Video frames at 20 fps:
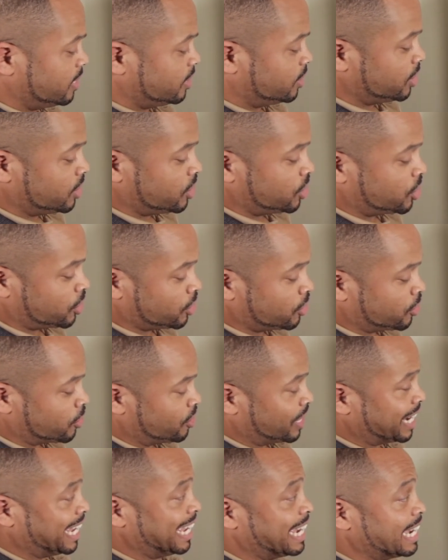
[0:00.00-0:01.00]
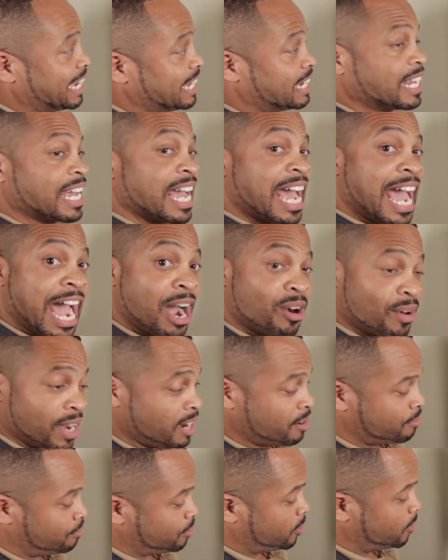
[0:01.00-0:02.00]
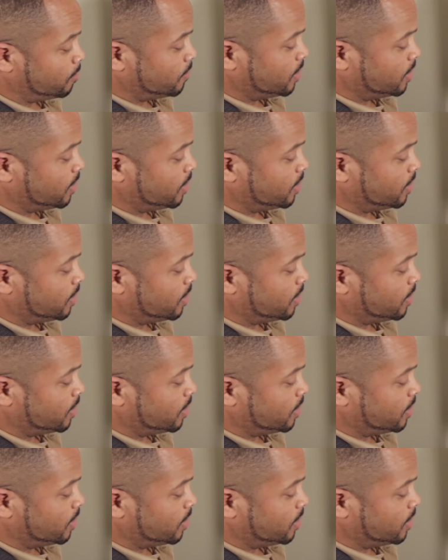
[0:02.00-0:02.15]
this sugar in. However,